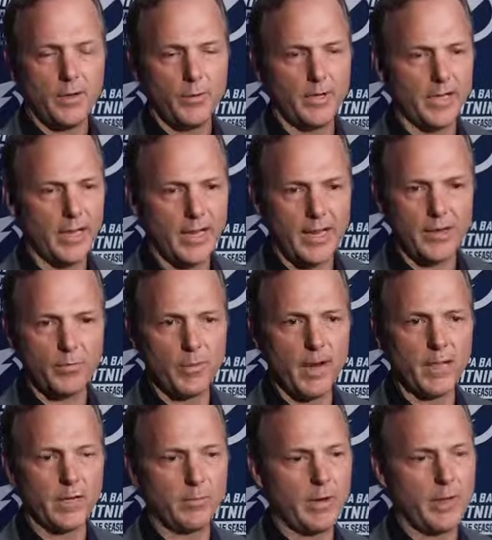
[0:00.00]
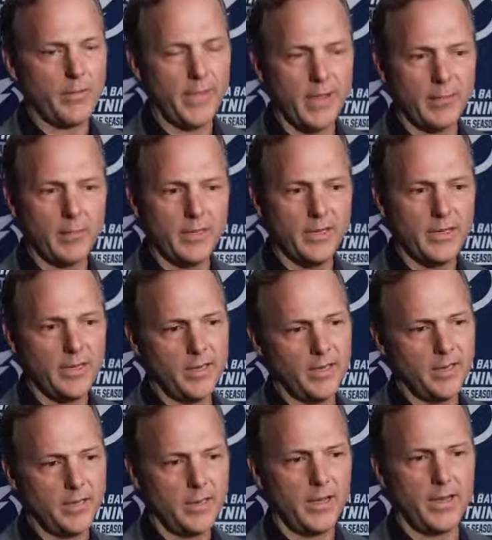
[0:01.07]
we kind of had to rally around that. We did,
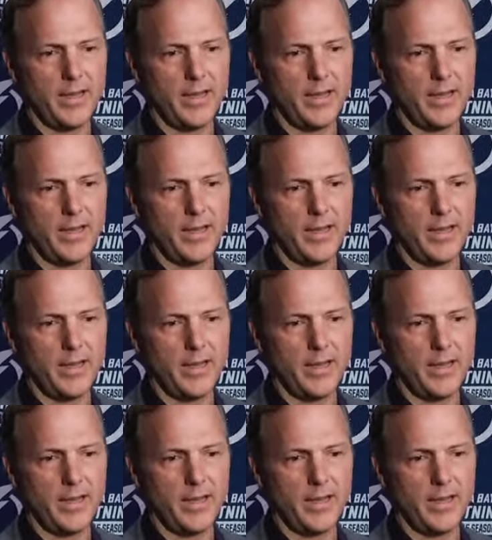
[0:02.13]
and,